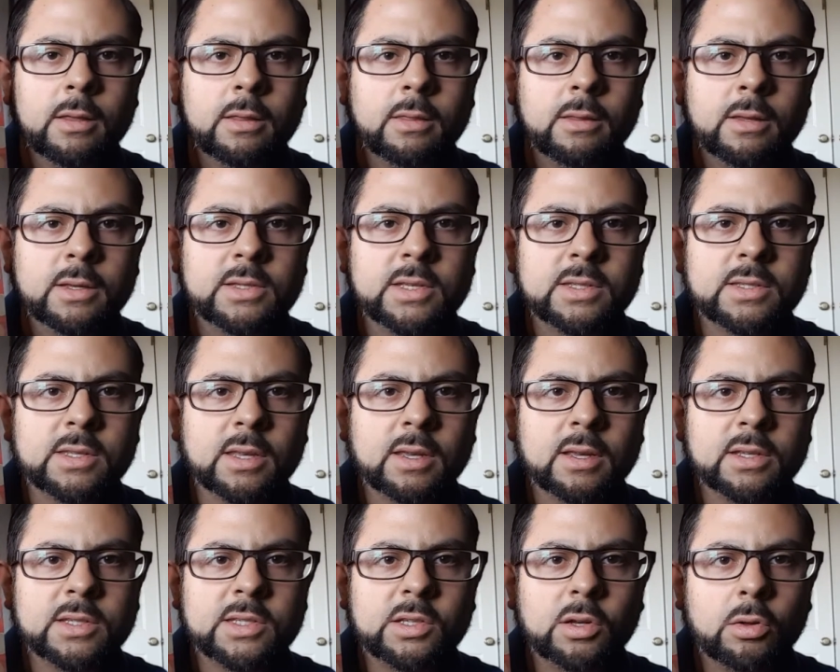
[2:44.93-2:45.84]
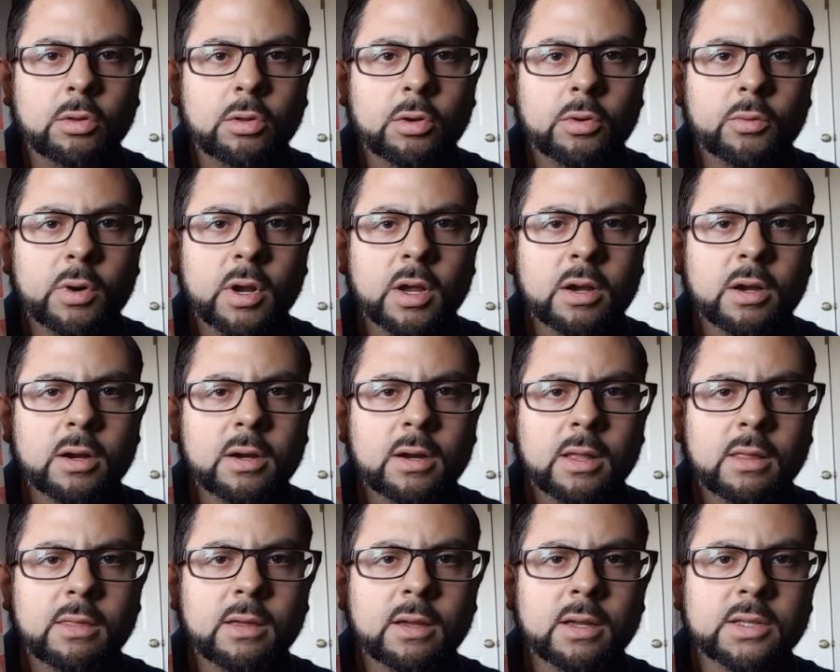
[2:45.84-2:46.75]
This is a solo
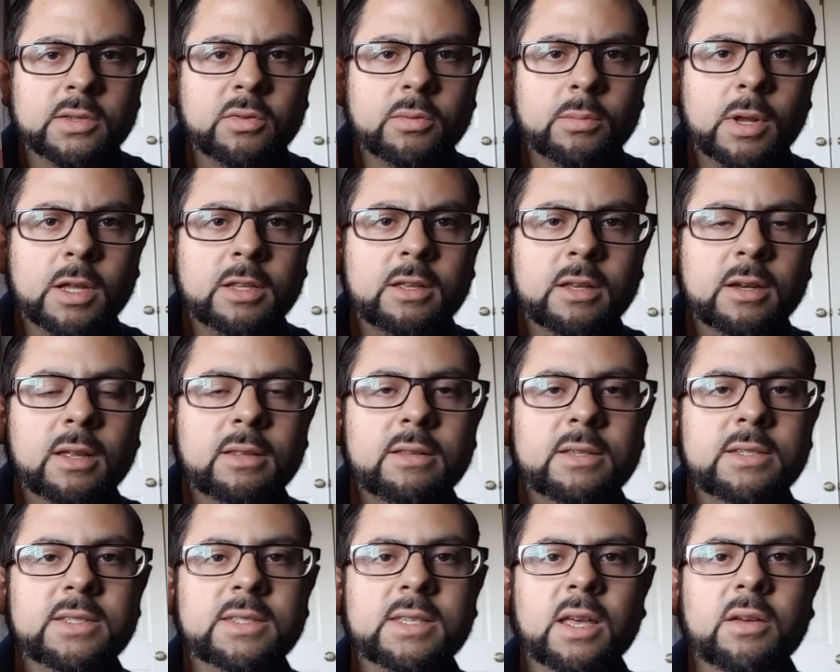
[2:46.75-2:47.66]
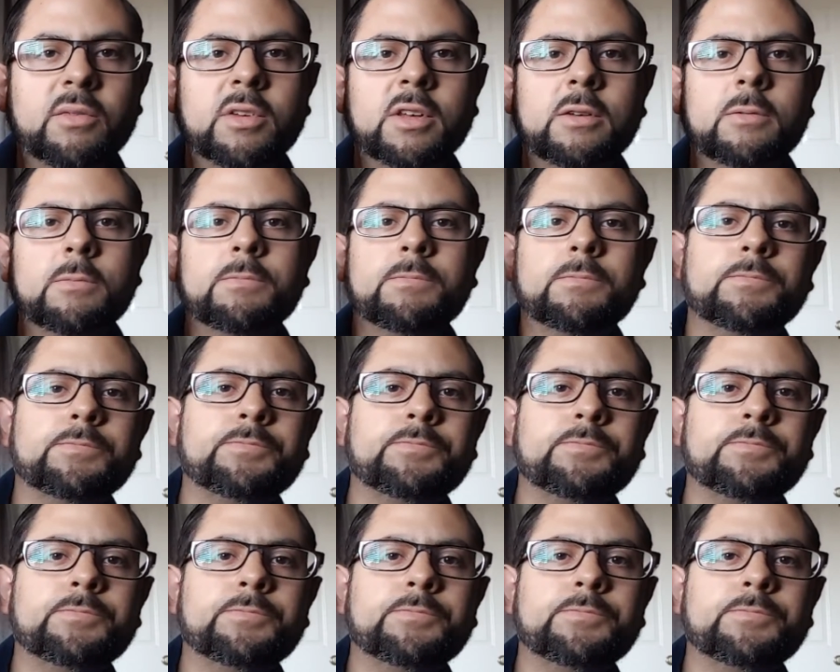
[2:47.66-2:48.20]
record. I think it's from 1997.